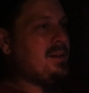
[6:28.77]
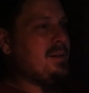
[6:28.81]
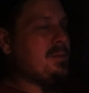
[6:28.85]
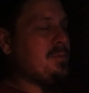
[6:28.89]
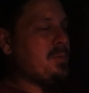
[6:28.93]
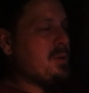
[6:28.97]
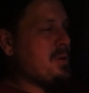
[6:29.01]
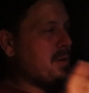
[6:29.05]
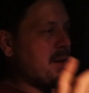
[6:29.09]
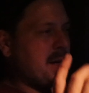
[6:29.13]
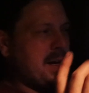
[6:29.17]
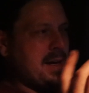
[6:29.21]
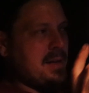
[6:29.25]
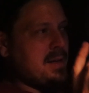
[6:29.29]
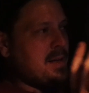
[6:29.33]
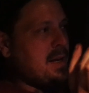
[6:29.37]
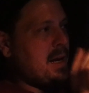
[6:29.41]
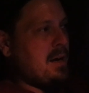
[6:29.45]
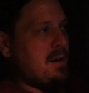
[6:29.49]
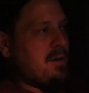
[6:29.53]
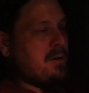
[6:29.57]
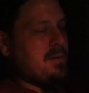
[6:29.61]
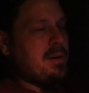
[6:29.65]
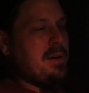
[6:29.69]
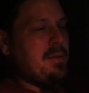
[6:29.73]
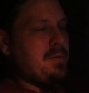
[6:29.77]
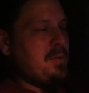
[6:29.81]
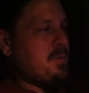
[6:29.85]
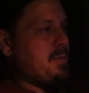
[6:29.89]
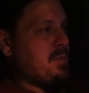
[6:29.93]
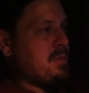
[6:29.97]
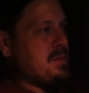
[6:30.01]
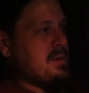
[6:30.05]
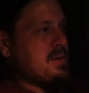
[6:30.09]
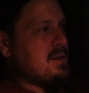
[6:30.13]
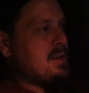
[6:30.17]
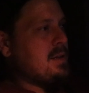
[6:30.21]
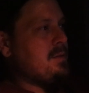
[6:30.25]
we were heading out,
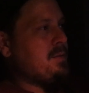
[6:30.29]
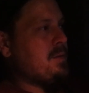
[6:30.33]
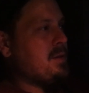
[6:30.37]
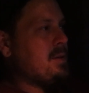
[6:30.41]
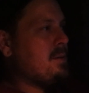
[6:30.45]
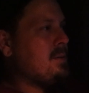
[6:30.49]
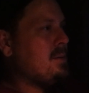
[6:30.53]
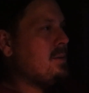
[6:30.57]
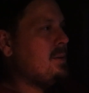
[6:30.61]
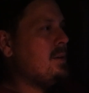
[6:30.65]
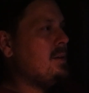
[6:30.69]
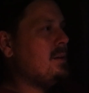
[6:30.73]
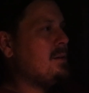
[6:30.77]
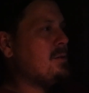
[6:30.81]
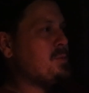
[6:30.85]
everyone was leaving.